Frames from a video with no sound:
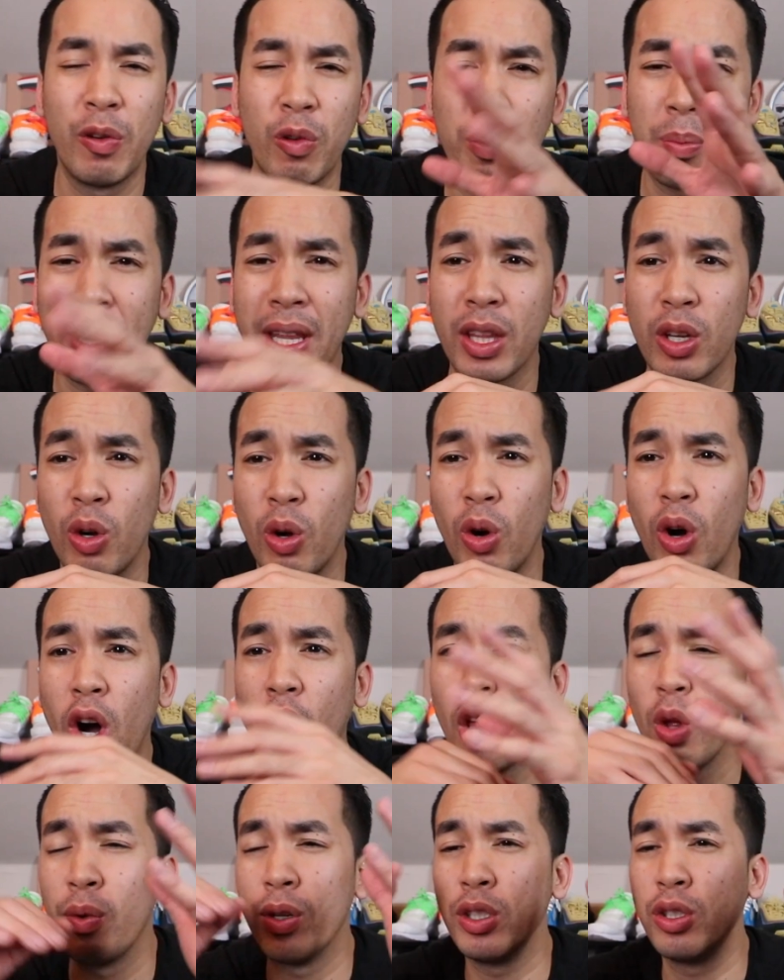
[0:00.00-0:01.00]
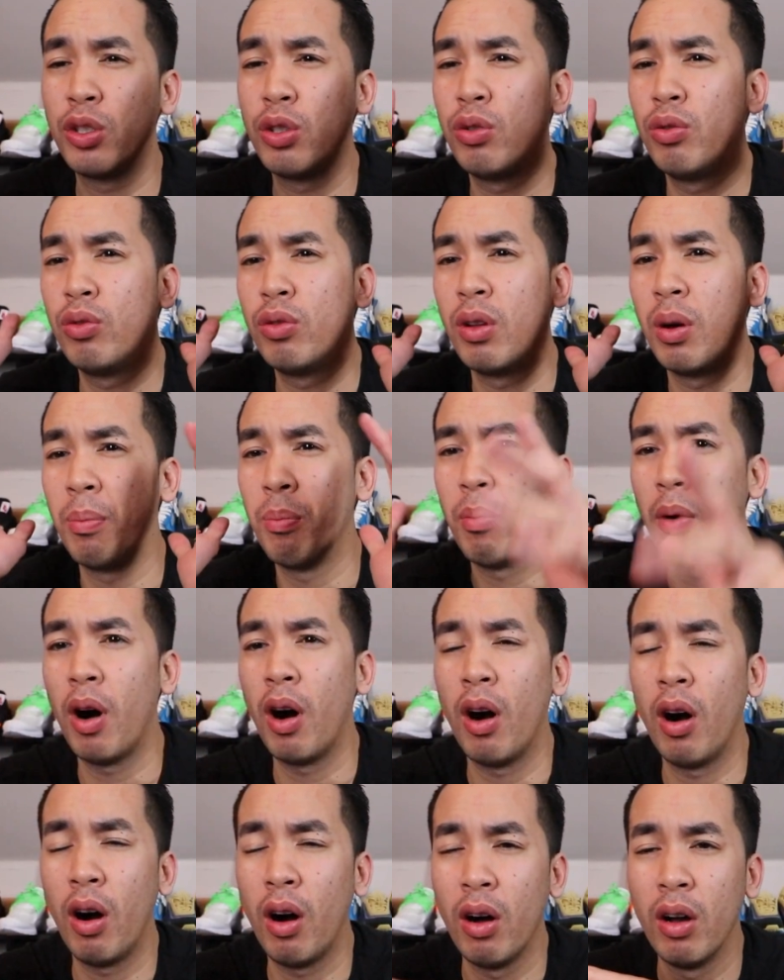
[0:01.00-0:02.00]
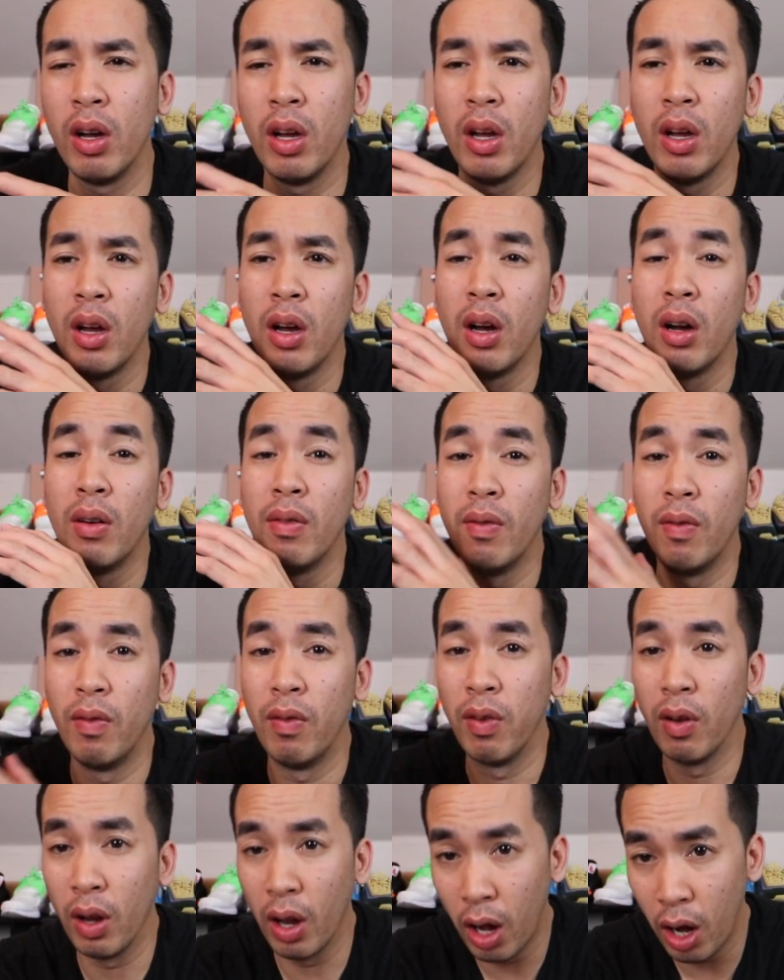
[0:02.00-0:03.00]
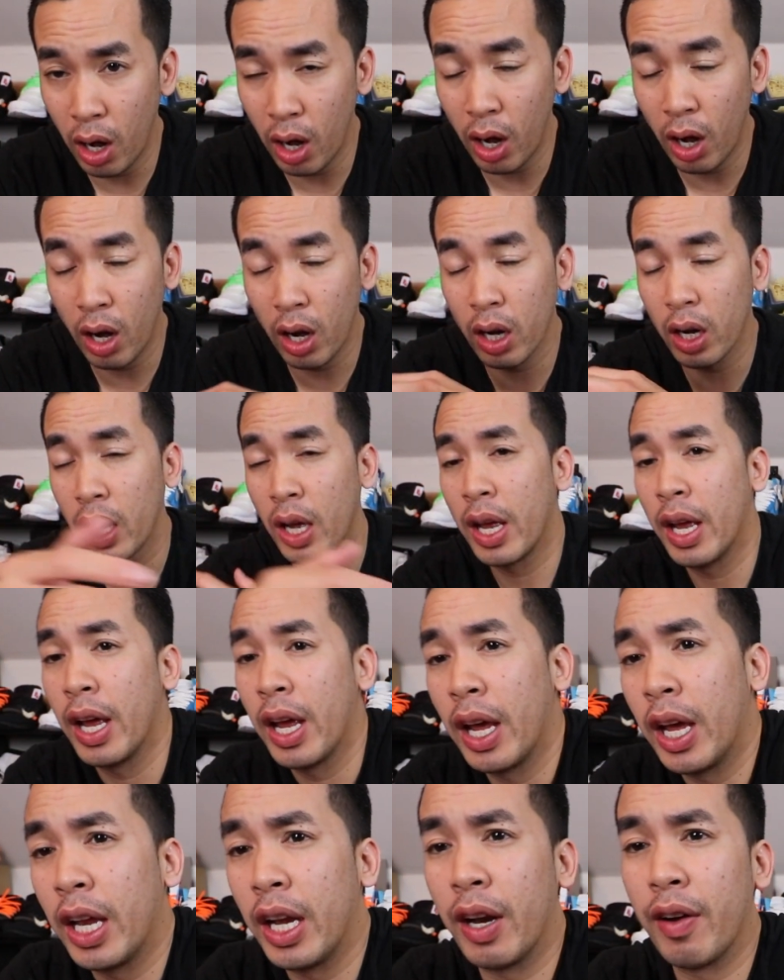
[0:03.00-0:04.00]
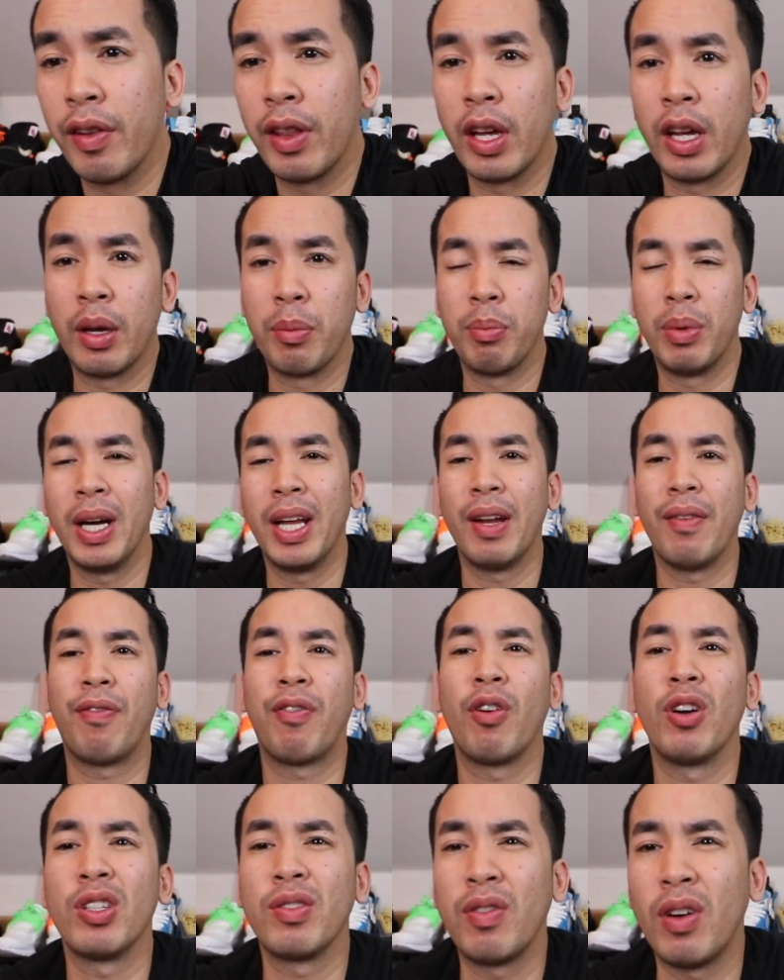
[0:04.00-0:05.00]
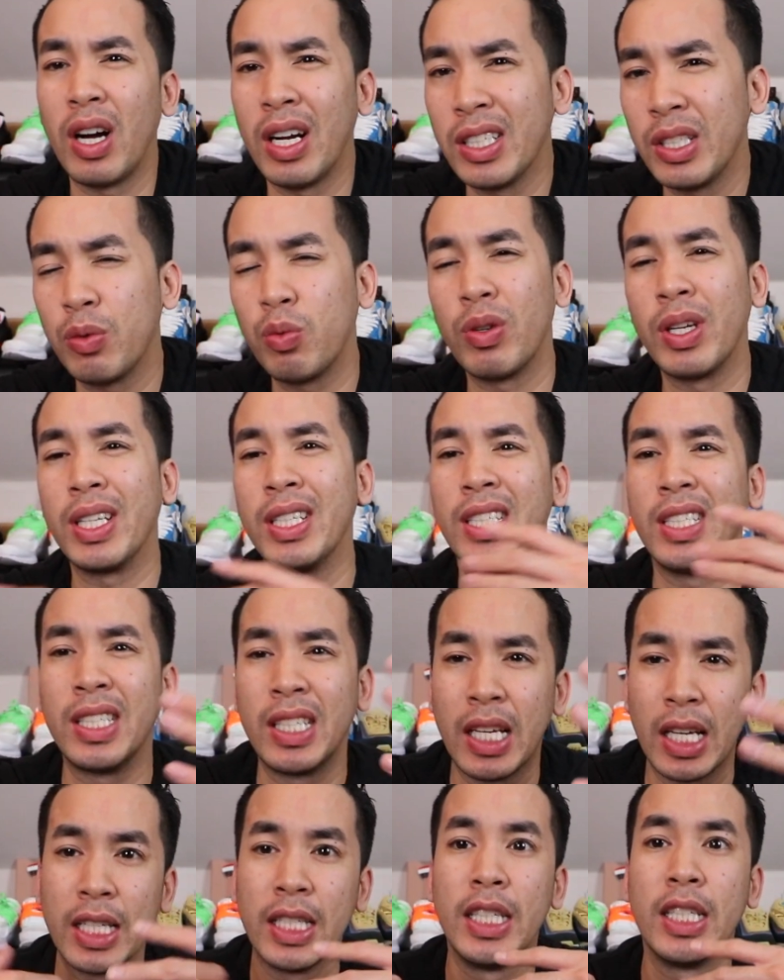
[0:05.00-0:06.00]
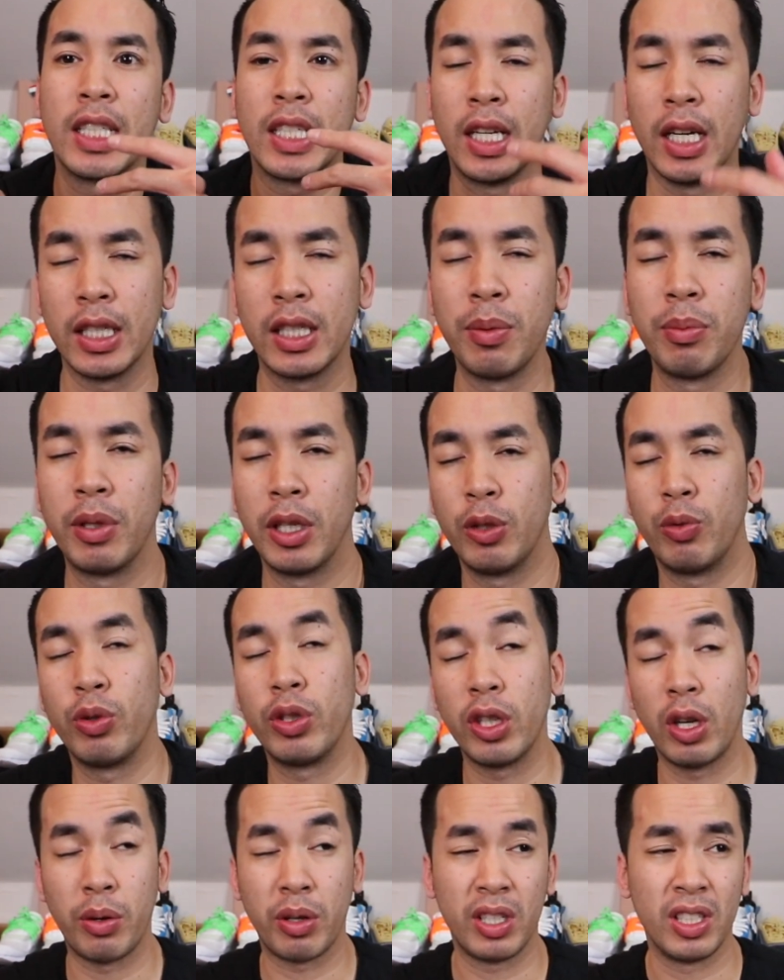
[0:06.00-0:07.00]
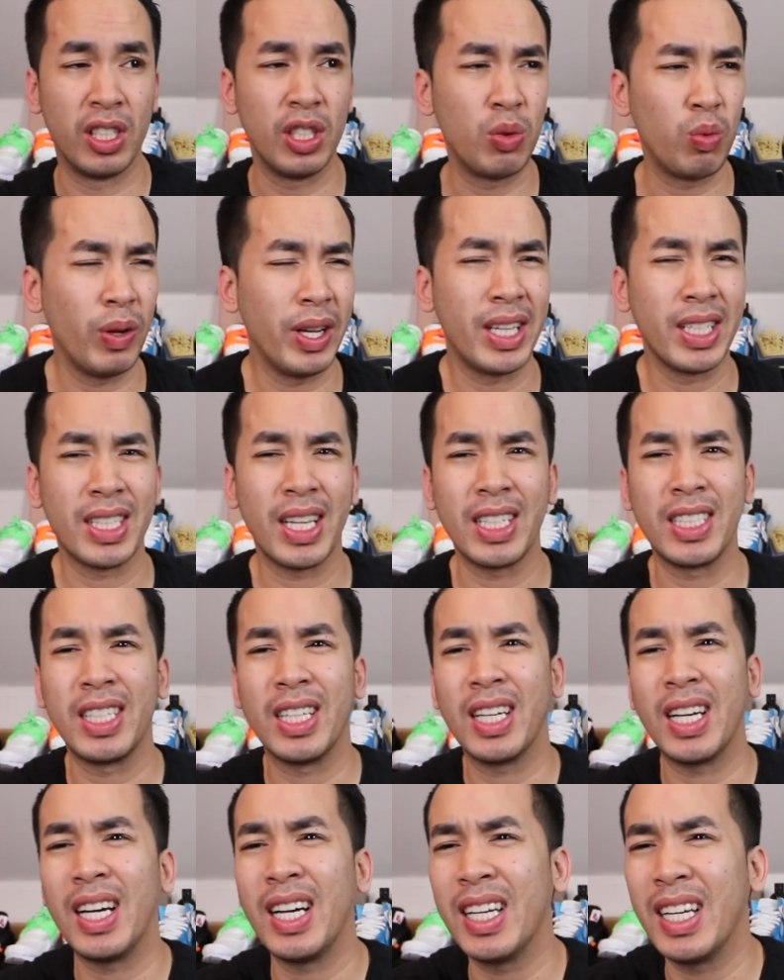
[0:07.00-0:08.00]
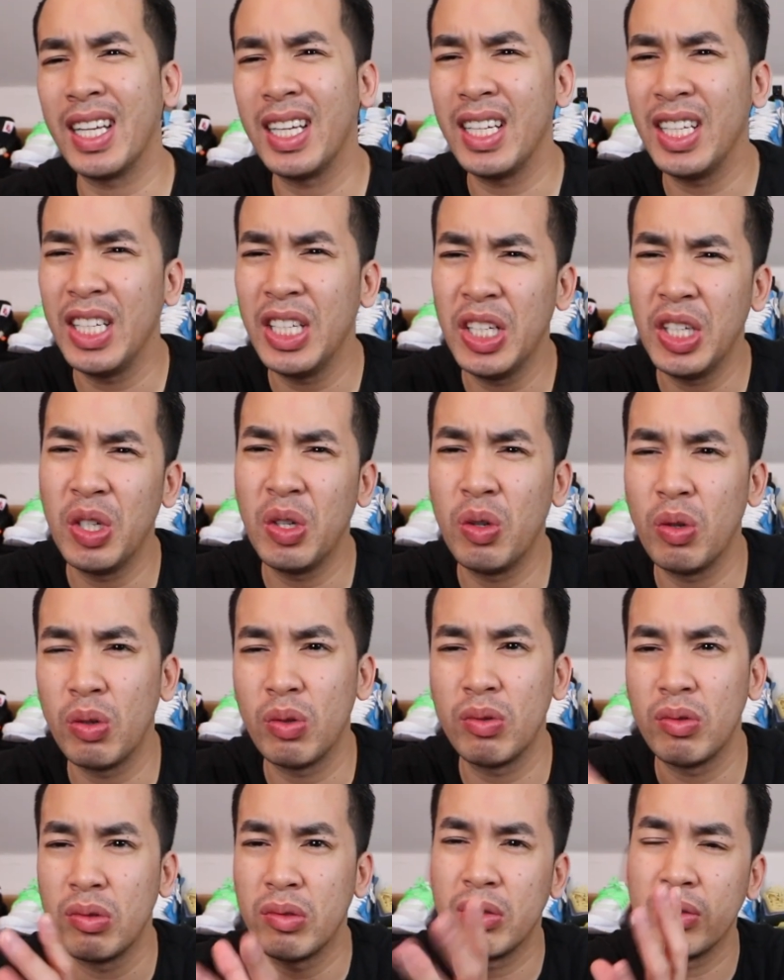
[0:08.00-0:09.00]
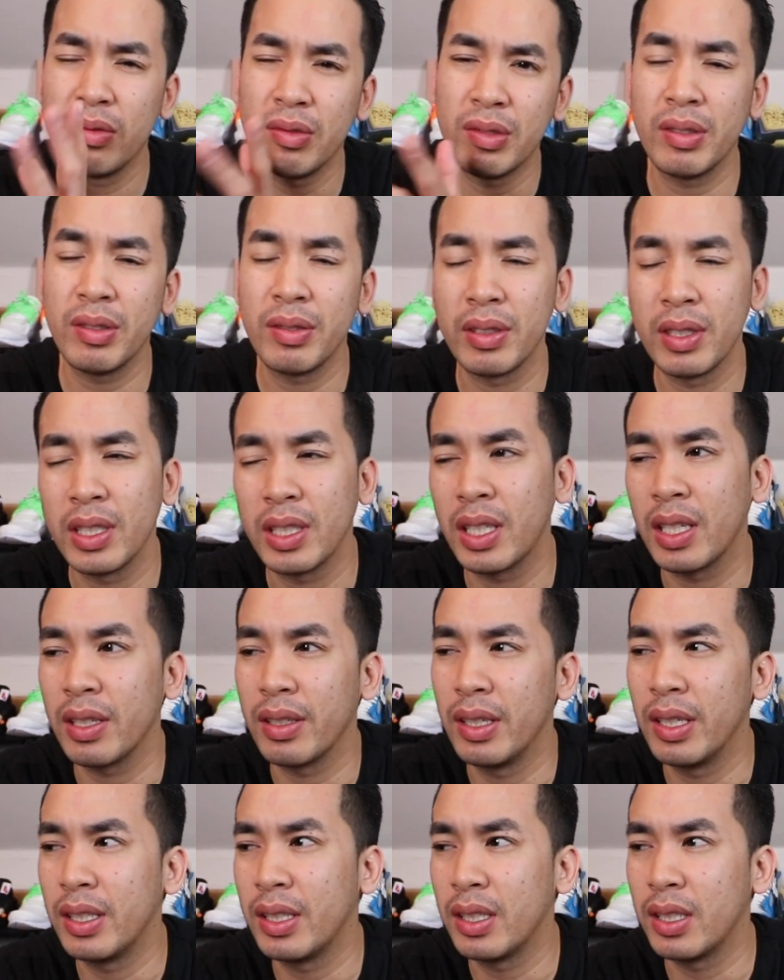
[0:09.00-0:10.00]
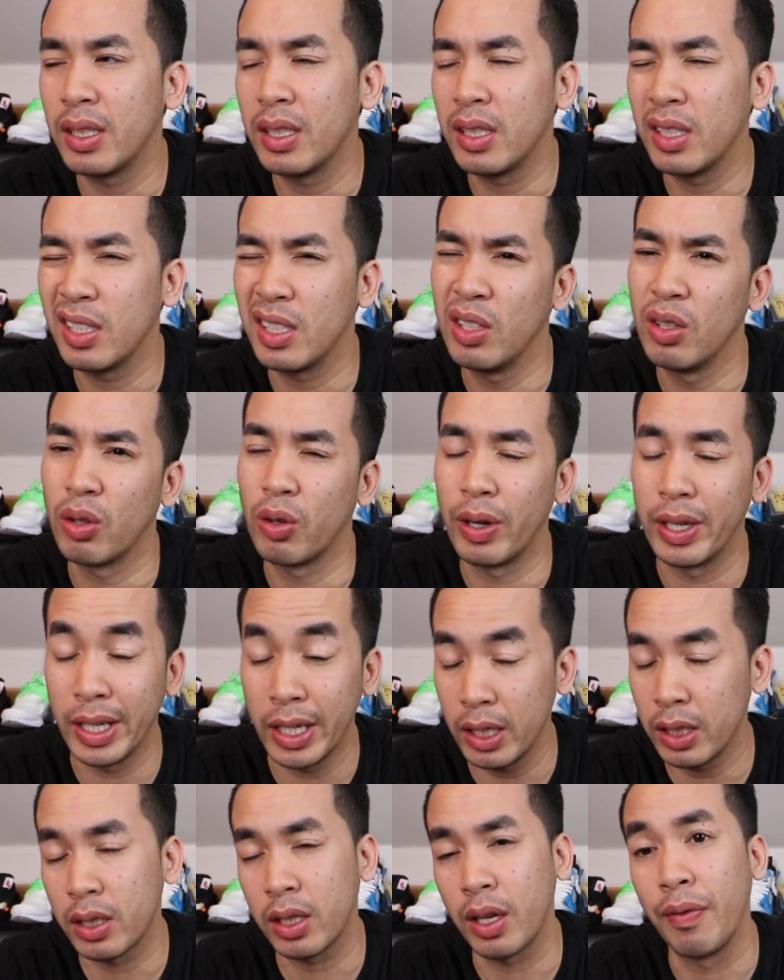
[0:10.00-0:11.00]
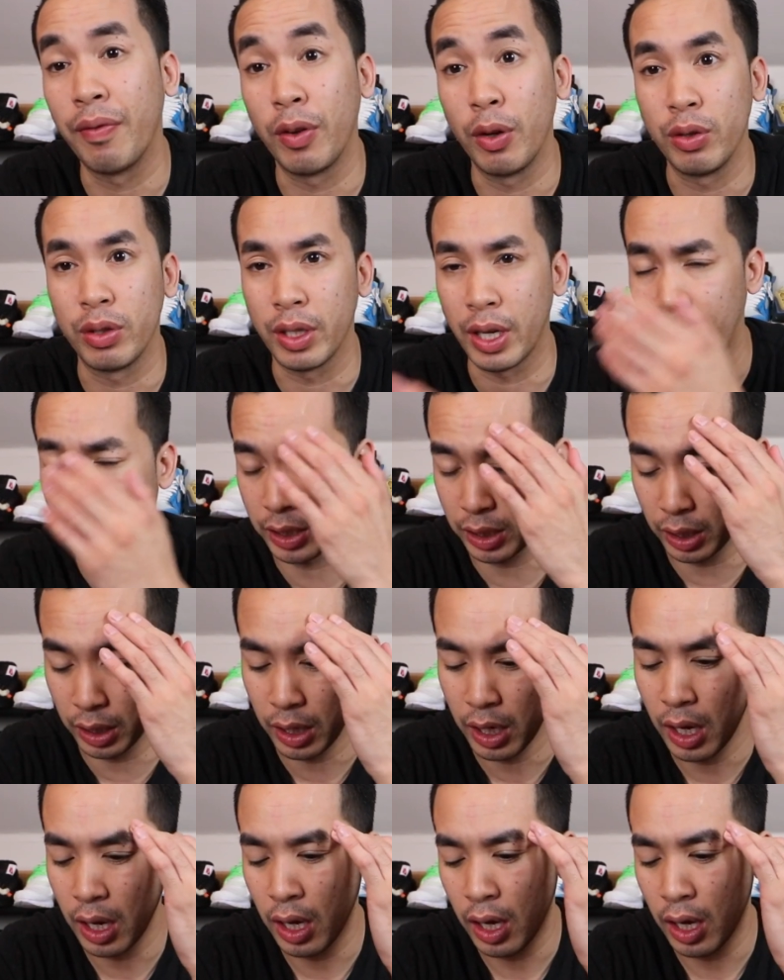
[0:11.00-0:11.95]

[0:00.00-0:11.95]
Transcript: We're about to go all the way to the mall vlog and everything. But first of all, I just want to just discuss some things with y'all because this week is actually kind of little, it's, it's it's a little crazy. It's confusing actually.